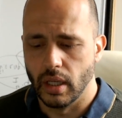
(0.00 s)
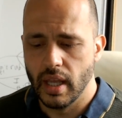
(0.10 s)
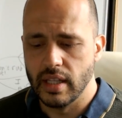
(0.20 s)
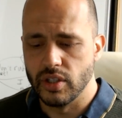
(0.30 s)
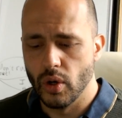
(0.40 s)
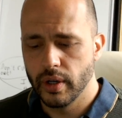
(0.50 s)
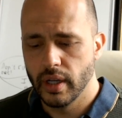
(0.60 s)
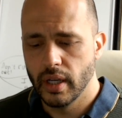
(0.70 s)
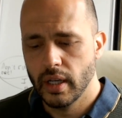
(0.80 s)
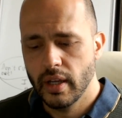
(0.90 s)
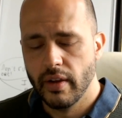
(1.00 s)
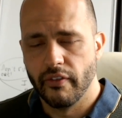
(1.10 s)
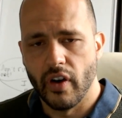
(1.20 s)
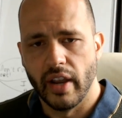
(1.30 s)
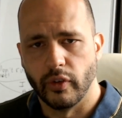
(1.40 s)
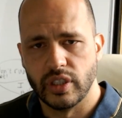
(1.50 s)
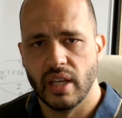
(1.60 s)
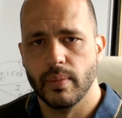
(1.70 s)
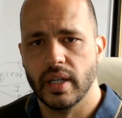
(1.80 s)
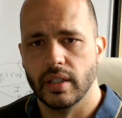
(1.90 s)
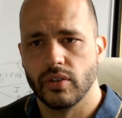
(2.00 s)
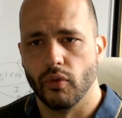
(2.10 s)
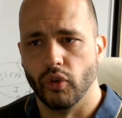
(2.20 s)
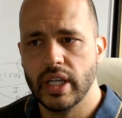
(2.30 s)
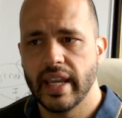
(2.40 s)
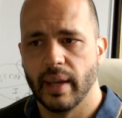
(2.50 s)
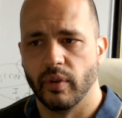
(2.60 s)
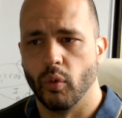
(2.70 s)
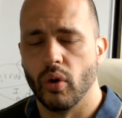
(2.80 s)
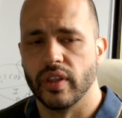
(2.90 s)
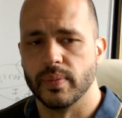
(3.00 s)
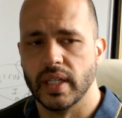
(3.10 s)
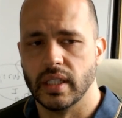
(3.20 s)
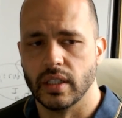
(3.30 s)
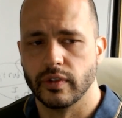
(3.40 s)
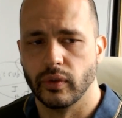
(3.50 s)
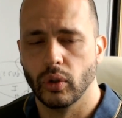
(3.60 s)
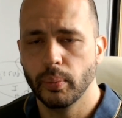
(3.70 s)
it's not a 5 or 10 minutes recap of what this meeting is for.